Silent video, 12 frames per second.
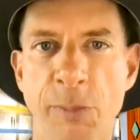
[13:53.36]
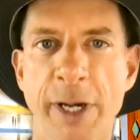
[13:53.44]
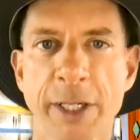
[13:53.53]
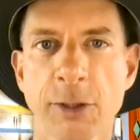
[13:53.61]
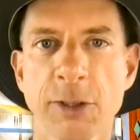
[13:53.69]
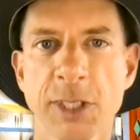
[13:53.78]
a
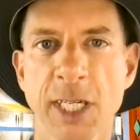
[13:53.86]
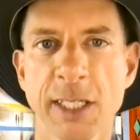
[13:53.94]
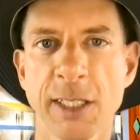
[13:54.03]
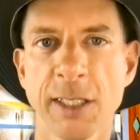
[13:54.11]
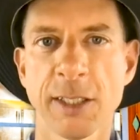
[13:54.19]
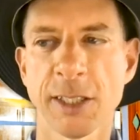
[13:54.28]

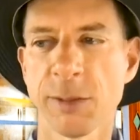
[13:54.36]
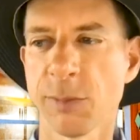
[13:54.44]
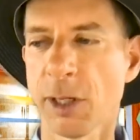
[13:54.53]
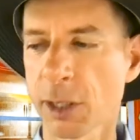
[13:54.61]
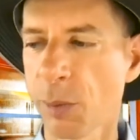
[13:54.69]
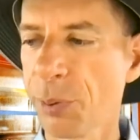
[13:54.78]
microsecond
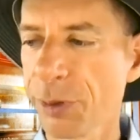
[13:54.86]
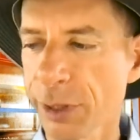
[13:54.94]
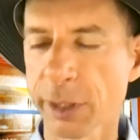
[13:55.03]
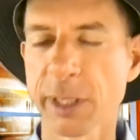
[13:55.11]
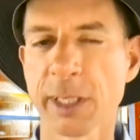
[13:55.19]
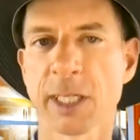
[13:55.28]
seem
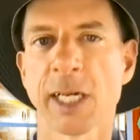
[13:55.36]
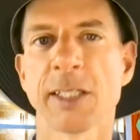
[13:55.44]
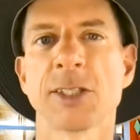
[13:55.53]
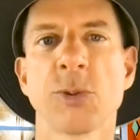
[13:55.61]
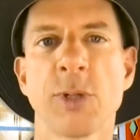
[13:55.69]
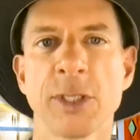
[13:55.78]
completely
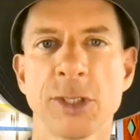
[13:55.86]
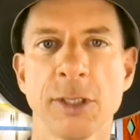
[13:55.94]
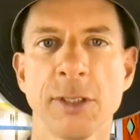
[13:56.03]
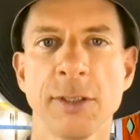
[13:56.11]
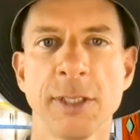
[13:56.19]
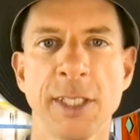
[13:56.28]

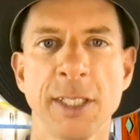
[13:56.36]
inconsequential.